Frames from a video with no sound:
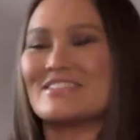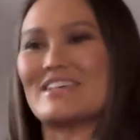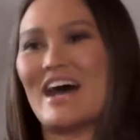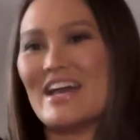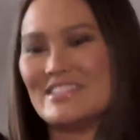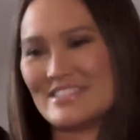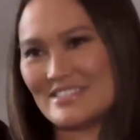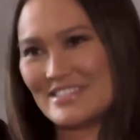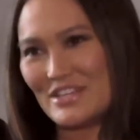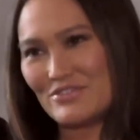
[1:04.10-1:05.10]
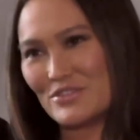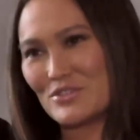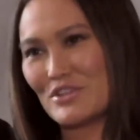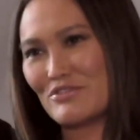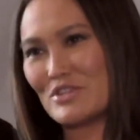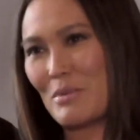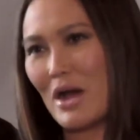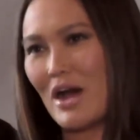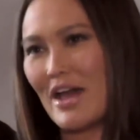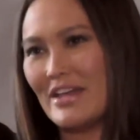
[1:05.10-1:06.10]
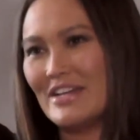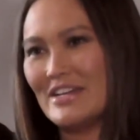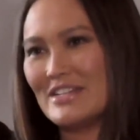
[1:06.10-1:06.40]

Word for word: sides and see if there's stuff to buy.